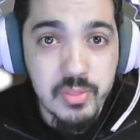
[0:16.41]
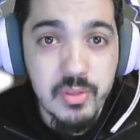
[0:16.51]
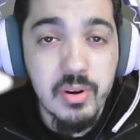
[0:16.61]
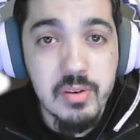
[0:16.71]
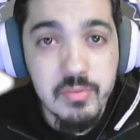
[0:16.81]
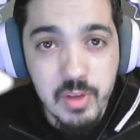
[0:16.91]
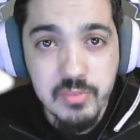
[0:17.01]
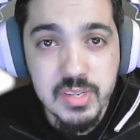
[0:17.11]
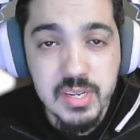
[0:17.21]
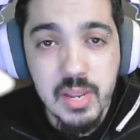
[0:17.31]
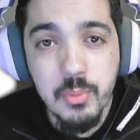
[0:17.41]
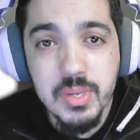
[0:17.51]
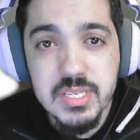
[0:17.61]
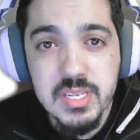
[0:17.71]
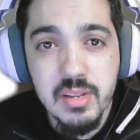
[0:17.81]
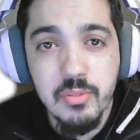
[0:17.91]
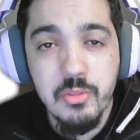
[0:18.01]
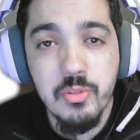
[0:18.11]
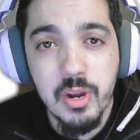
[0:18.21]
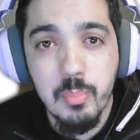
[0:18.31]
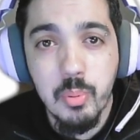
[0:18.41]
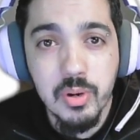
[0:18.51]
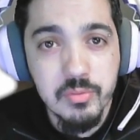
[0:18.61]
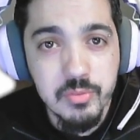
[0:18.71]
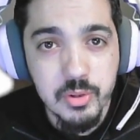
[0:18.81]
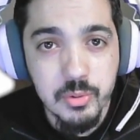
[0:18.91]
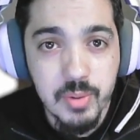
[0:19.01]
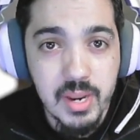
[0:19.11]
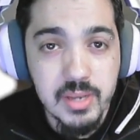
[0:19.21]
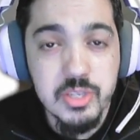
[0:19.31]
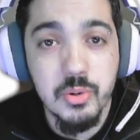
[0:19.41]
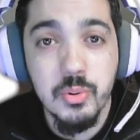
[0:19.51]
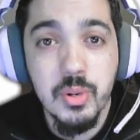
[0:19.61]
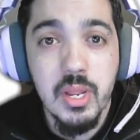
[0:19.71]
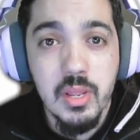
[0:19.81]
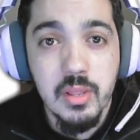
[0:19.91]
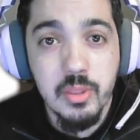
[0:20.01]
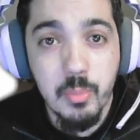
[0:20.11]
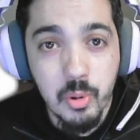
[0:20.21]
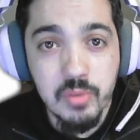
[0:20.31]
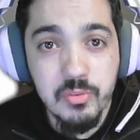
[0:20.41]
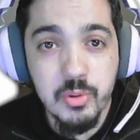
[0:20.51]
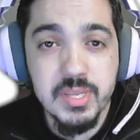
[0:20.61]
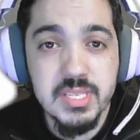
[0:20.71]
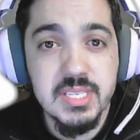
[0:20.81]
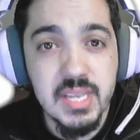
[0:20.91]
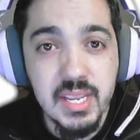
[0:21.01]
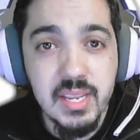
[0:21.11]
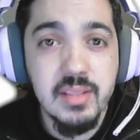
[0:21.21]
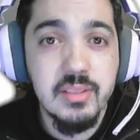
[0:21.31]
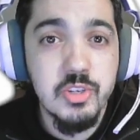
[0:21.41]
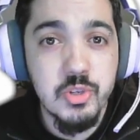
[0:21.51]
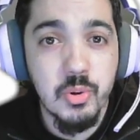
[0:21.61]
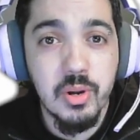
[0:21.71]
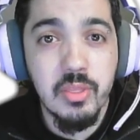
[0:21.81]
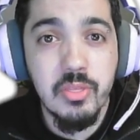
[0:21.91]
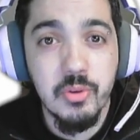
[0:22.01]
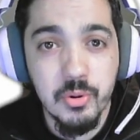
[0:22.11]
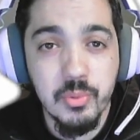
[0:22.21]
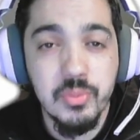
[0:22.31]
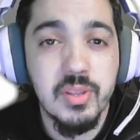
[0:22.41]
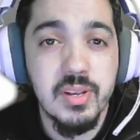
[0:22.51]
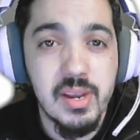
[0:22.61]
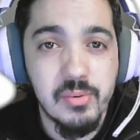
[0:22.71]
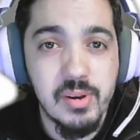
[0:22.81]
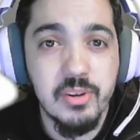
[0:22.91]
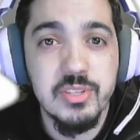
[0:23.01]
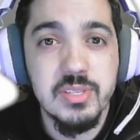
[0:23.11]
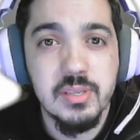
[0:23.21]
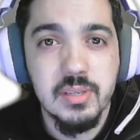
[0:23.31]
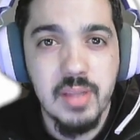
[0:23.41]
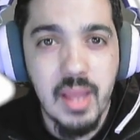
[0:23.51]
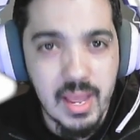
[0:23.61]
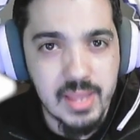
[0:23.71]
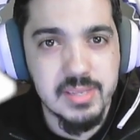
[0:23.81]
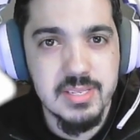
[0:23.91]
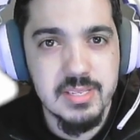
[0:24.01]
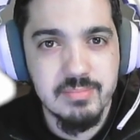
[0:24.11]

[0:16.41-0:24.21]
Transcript: They're involved in it and we see it through their point of view, right? So the point of view is seeing the story through the narrator's eyes.